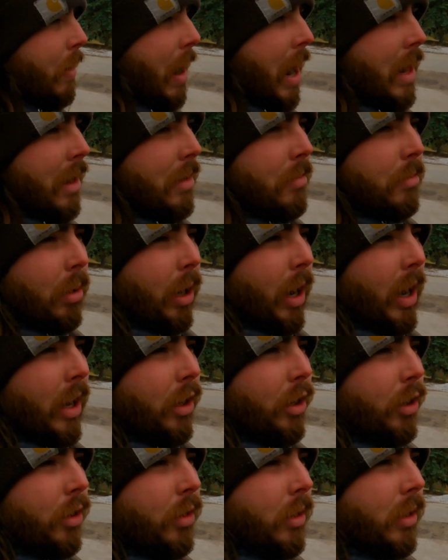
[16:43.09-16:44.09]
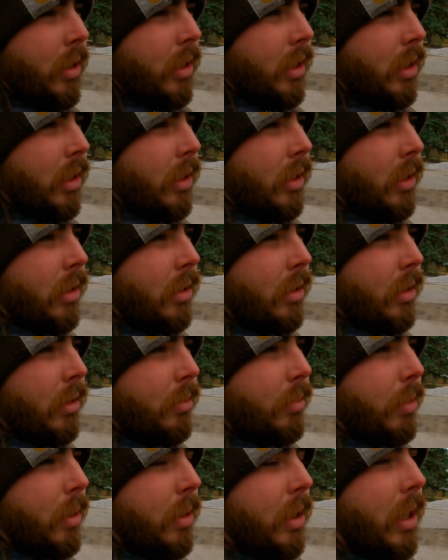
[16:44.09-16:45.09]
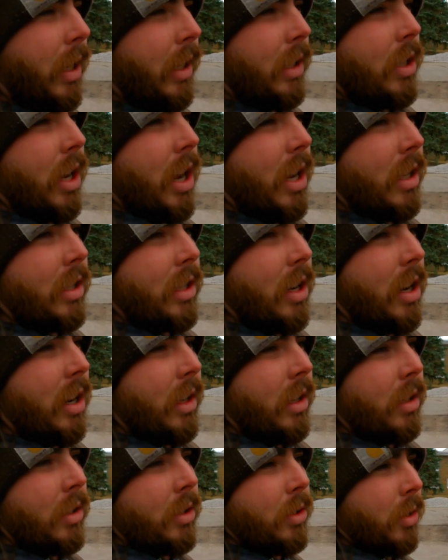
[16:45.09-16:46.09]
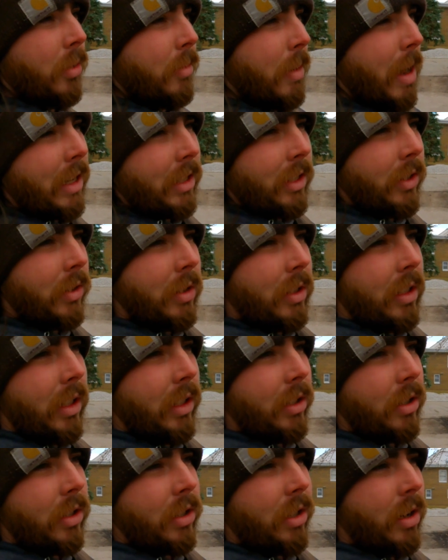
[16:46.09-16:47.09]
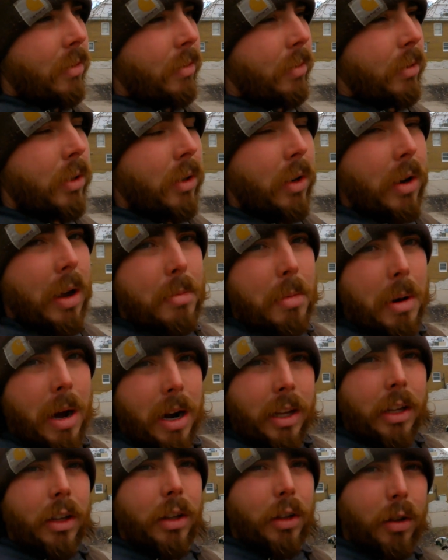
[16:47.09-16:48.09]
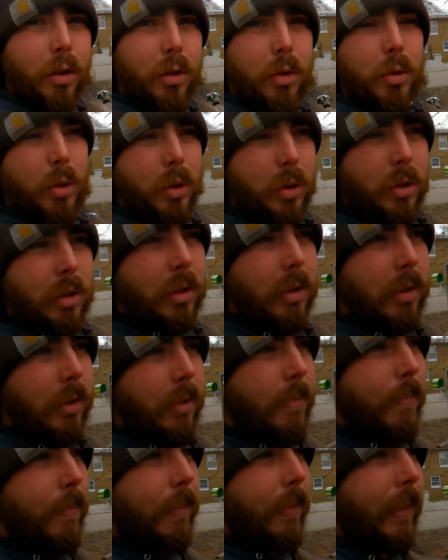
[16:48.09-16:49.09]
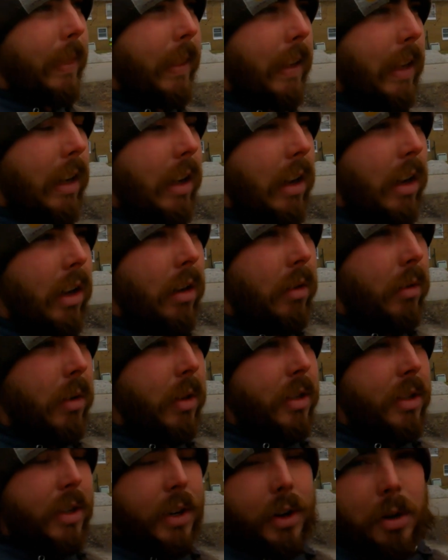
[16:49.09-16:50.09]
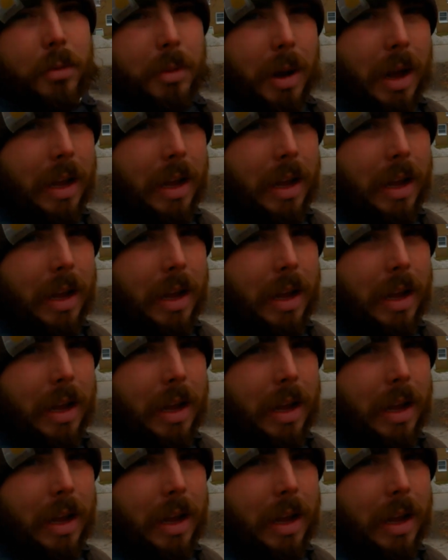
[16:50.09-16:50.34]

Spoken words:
bought it brand new, put exhaust on it, sold it back to a dealership, so I bought it used with 0